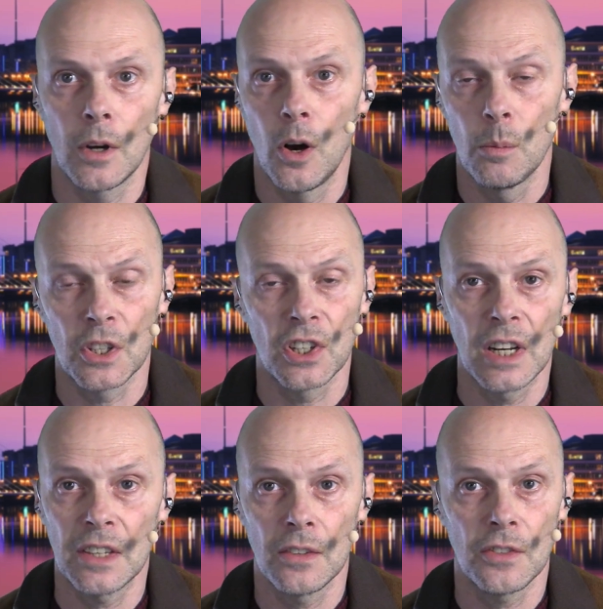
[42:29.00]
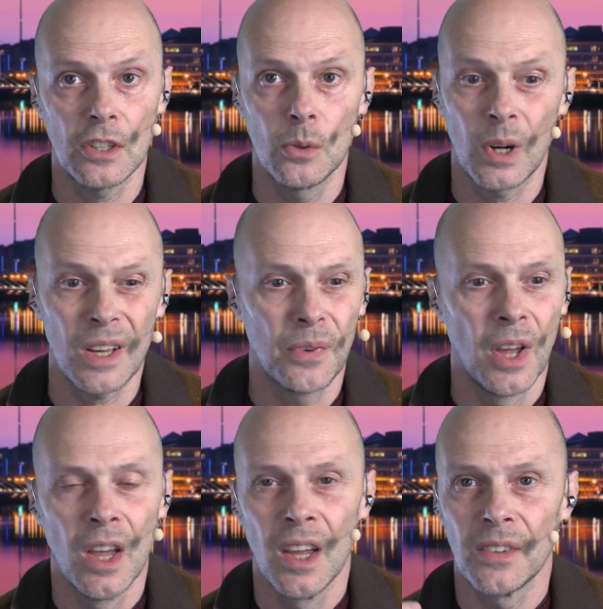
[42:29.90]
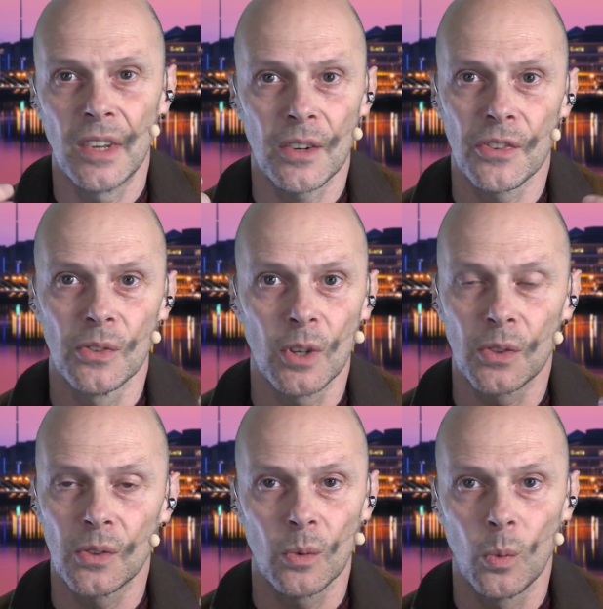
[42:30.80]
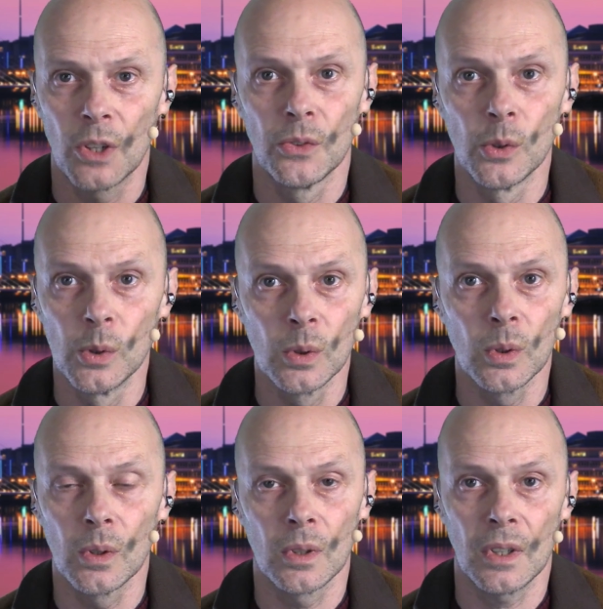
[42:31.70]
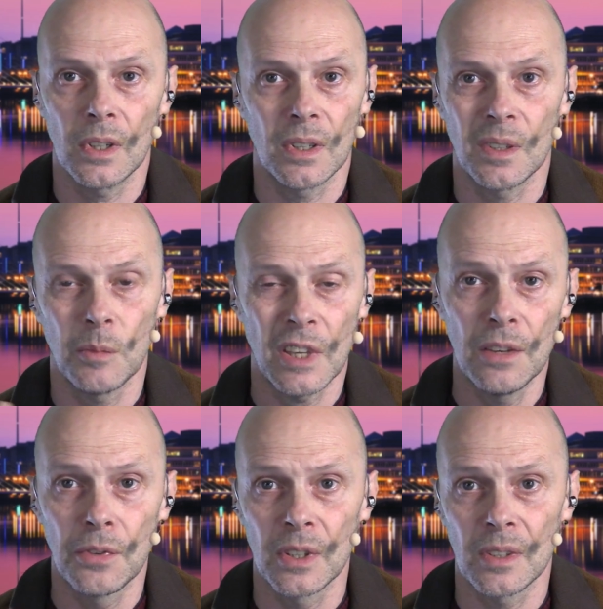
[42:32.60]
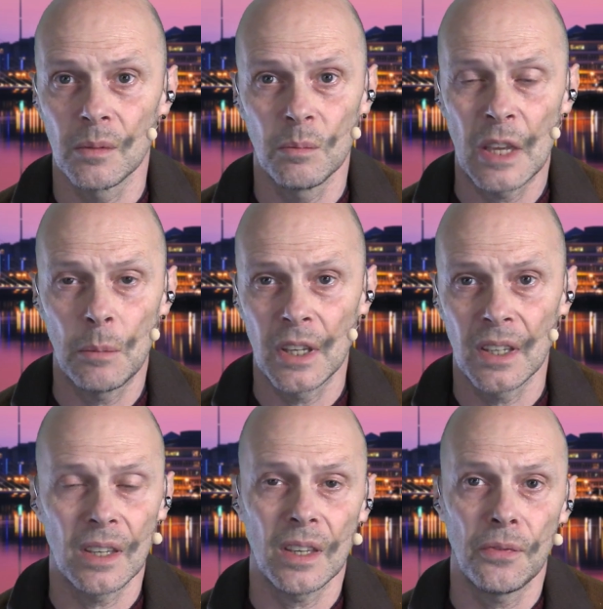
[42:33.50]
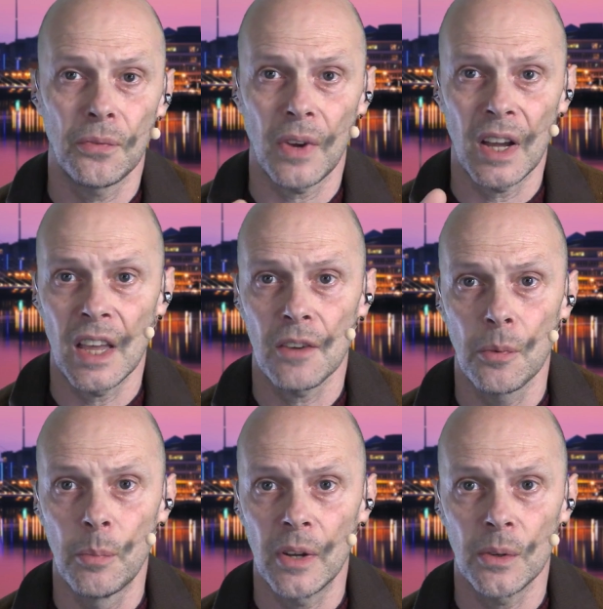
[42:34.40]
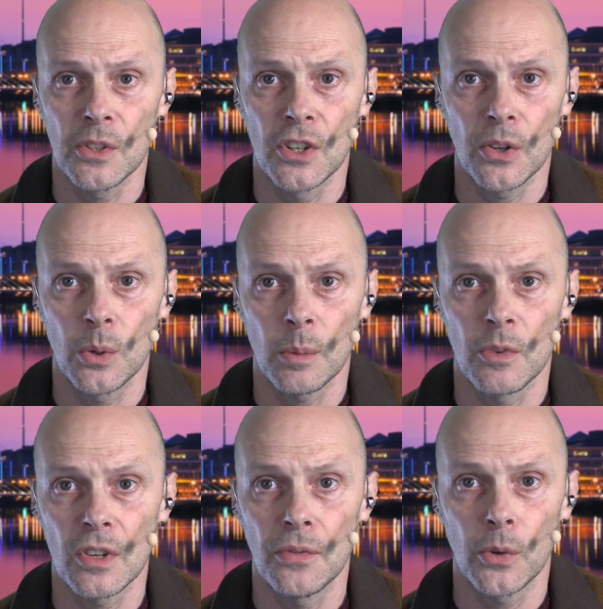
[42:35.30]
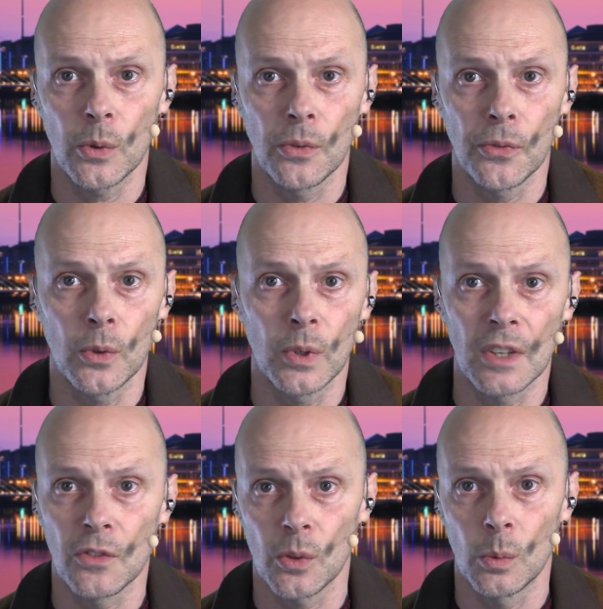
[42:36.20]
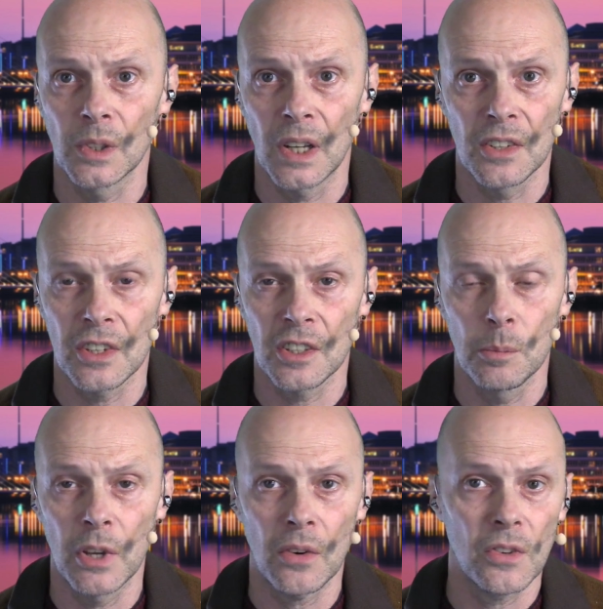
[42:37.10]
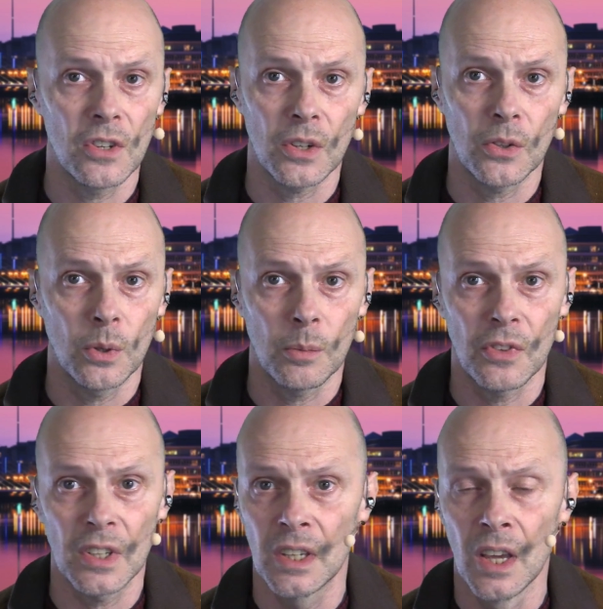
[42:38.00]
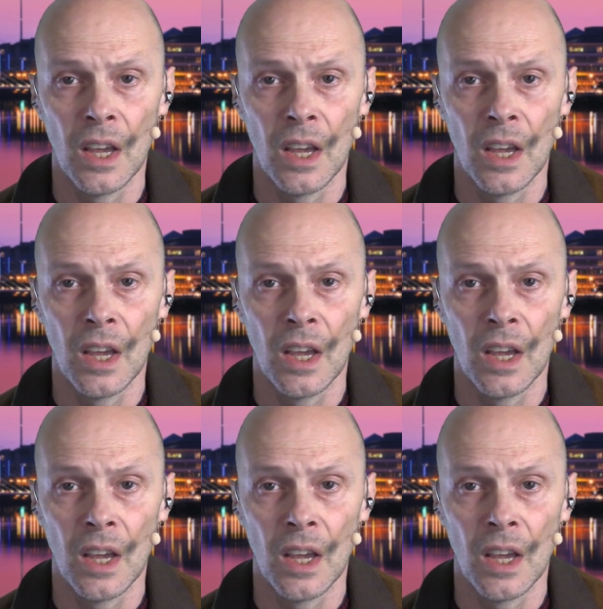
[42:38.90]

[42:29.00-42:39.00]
How much latency do I have? There's not one rule. Even maybe if I have a Behringer UMC 404 and someone else has a Behringer UMC,